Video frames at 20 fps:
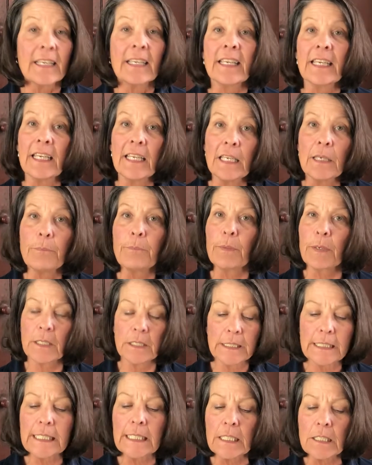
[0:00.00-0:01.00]
keep a
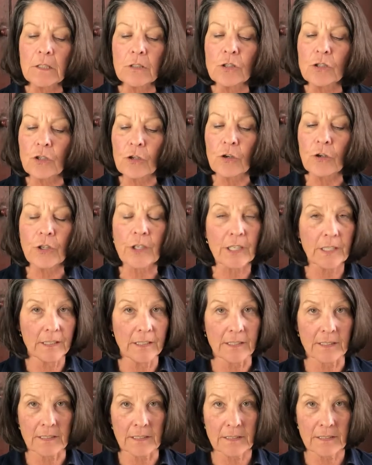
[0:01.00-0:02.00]
little
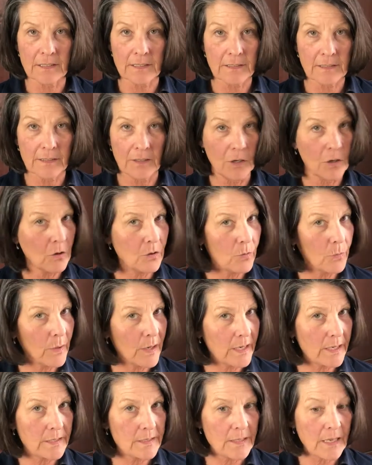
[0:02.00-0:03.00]
darkness
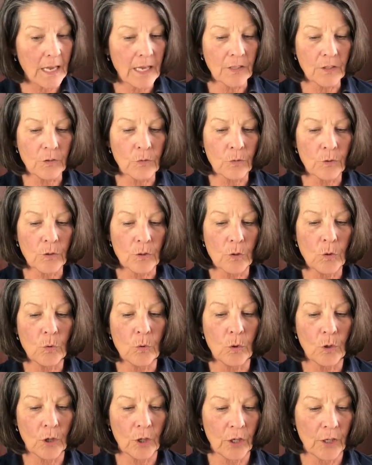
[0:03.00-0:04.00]
always at your
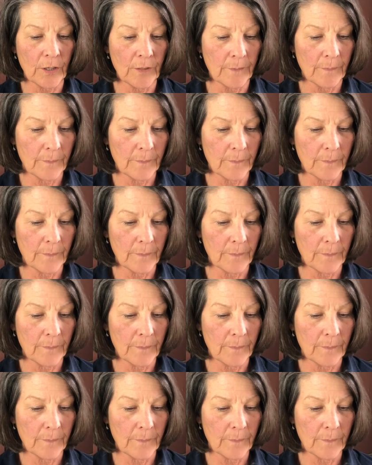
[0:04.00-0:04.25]
core.